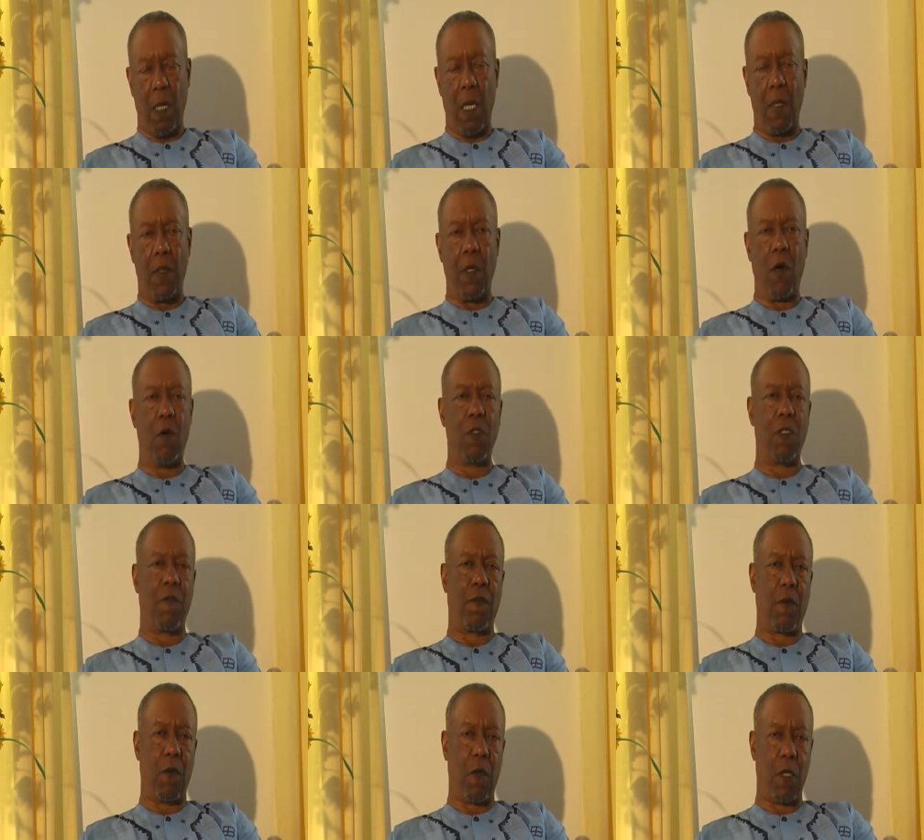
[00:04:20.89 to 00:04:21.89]
And those,
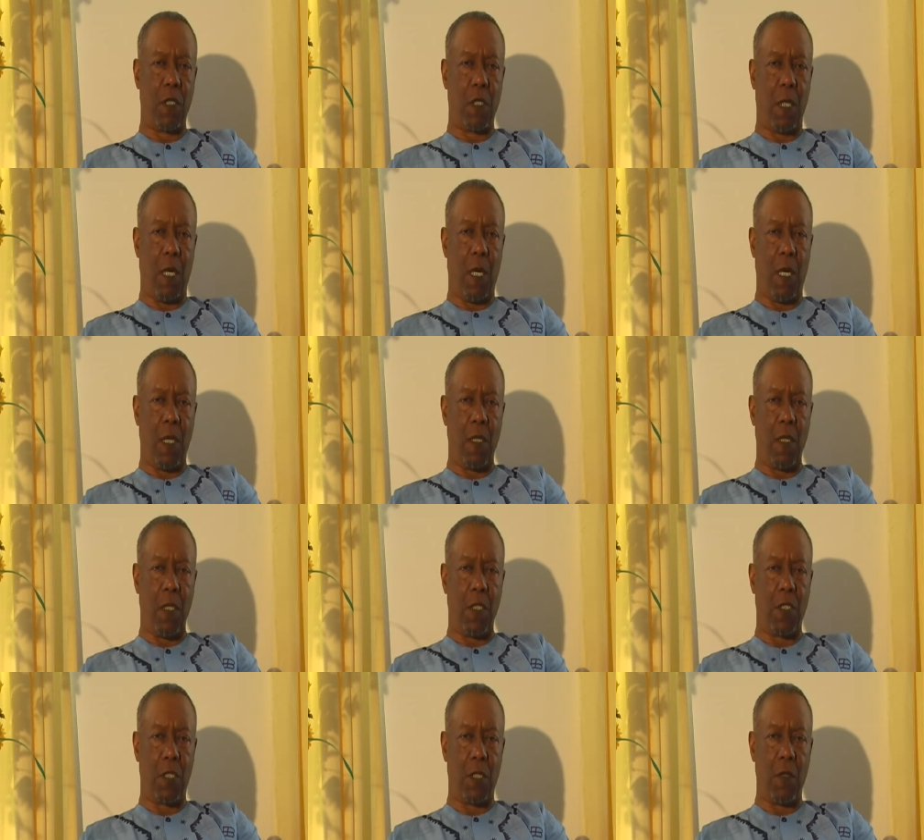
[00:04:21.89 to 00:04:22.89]
of course, are
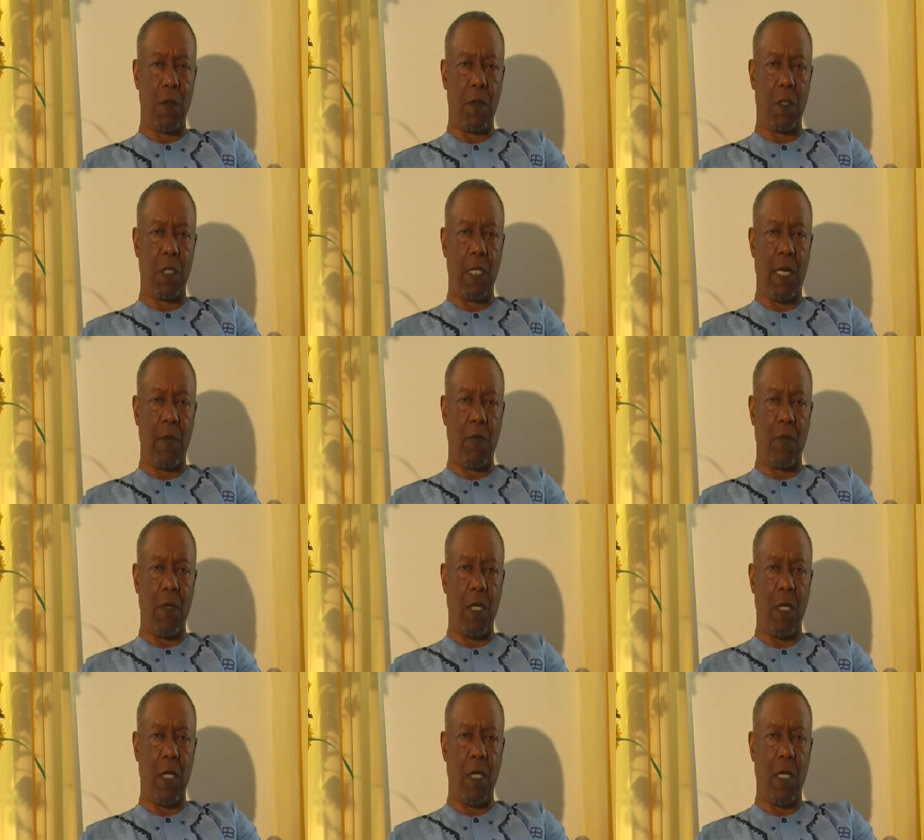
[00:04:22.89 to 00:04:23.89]
the students that
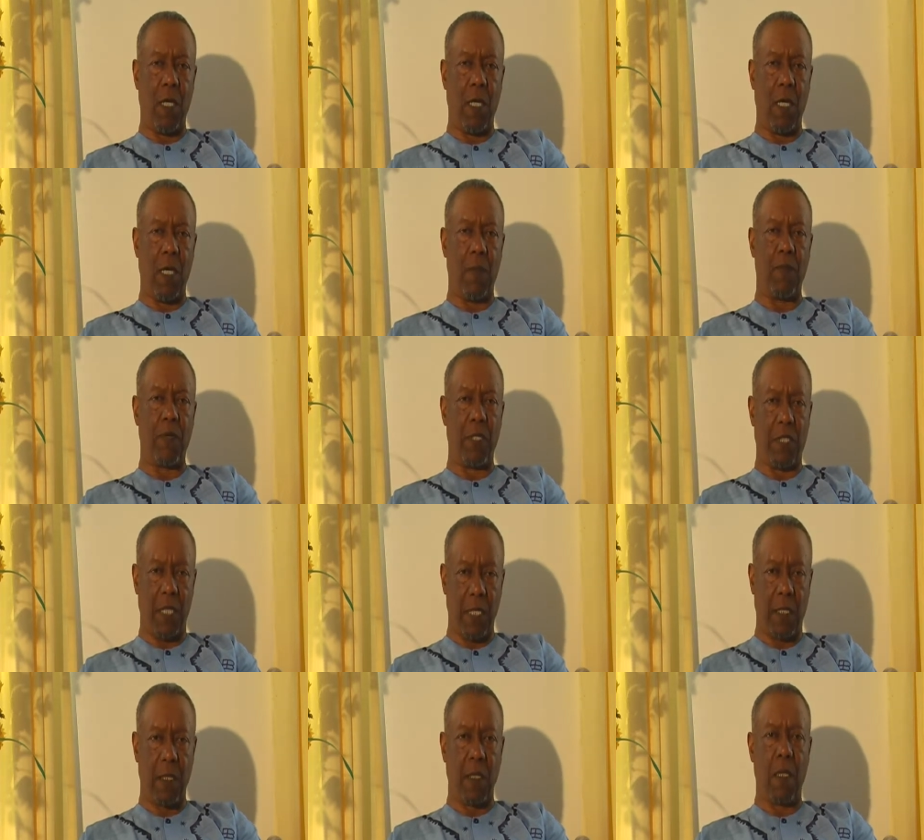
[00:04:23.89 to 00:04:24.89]
we, in
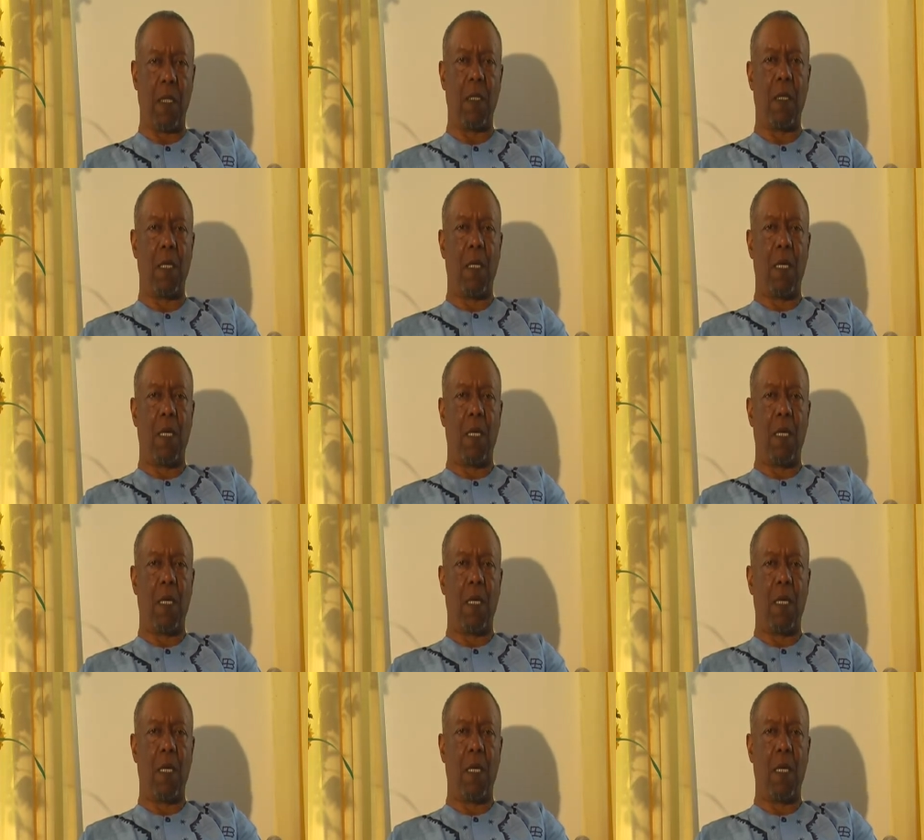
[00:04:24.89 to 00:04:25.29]
particular,